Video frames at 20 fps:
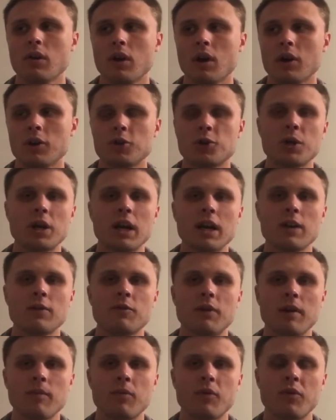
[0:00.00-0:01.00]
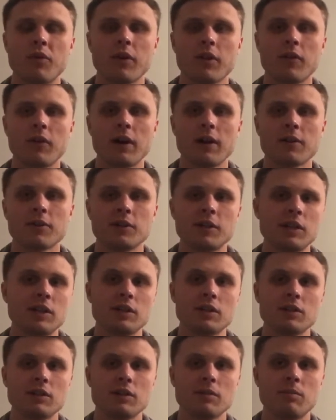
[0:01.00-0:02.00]
a trade right before the regular
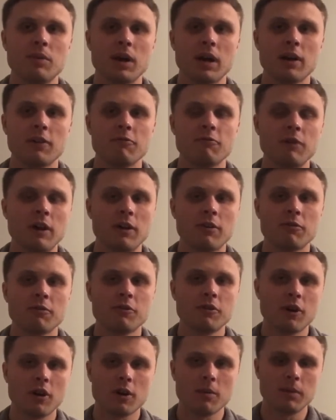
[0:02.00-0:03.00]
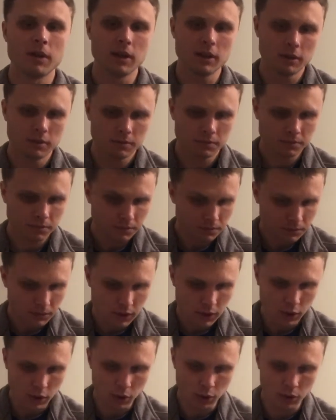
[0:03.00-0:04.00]
season to bring in Ronald Darby,
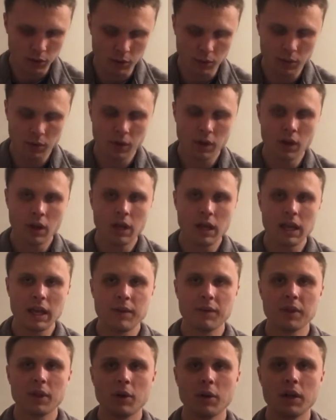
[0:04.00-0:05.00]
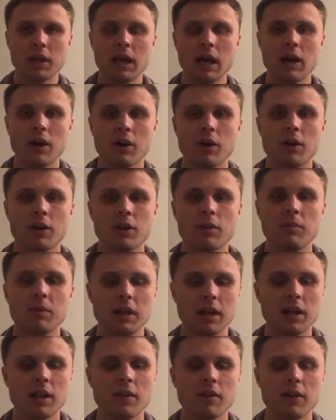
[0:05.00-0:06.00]
who, even though he got hurt at the
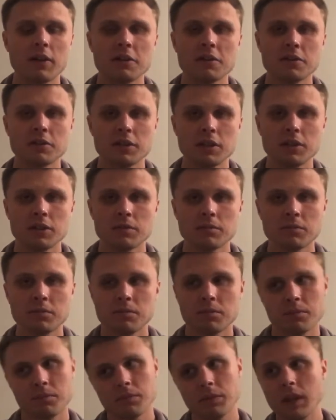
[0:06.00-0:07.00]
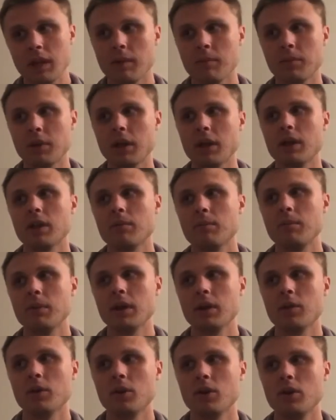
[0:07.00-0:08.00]
beginning of the regular season, then played a
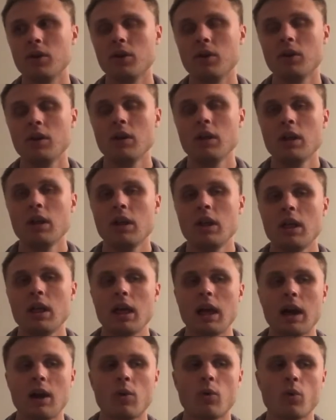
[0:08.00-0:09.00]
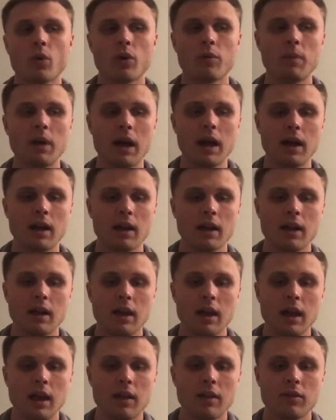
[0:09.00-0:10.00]
big role at cornerback
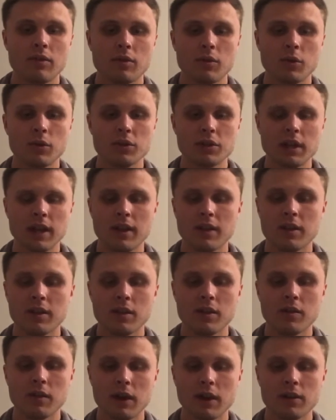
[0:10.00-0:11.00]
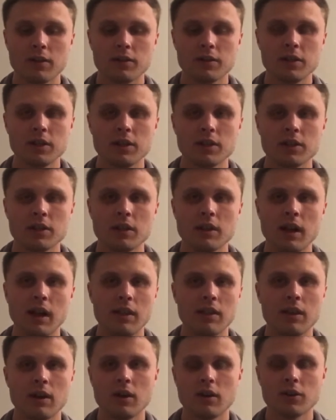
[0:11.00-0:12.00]
towards the end of the regular season
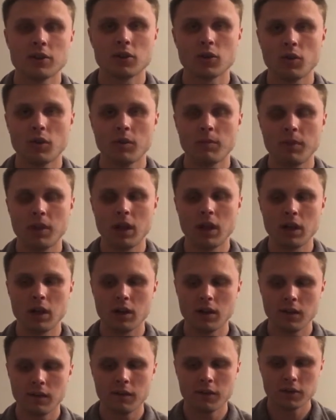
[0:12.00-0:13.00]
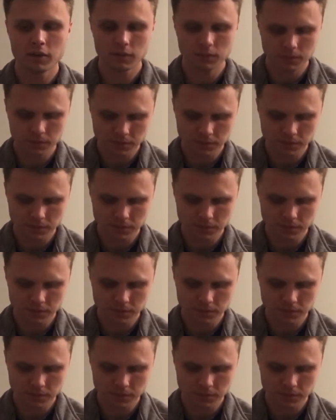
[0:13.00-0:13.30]
and then also in the playoffs.